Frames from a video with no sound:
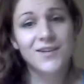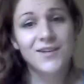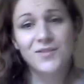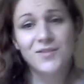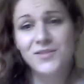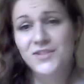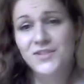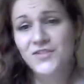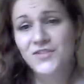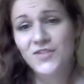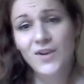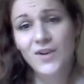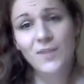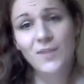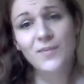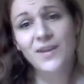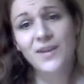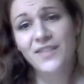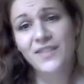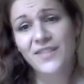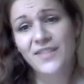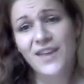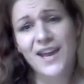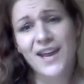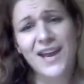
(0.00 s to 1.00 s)

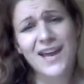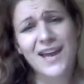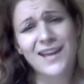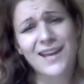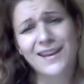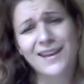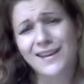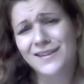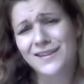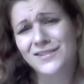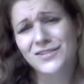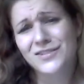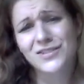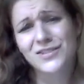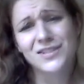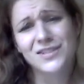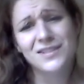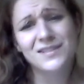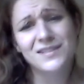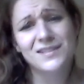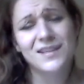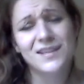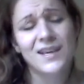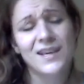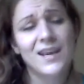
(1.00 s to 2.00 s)
scrubbing that, and
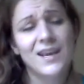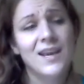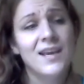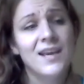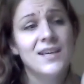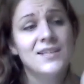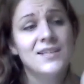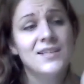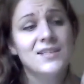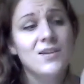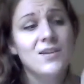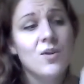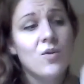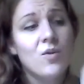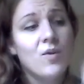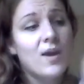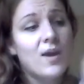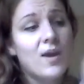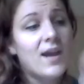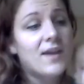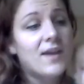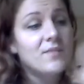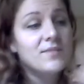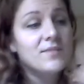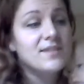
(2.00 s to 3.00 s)
just, so
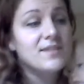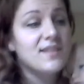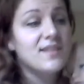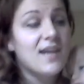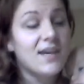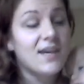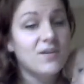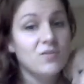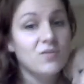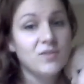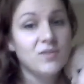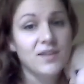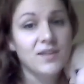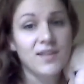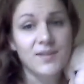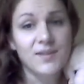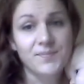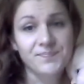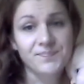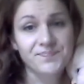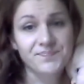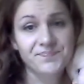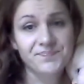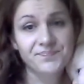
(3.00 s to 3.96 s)
I was not only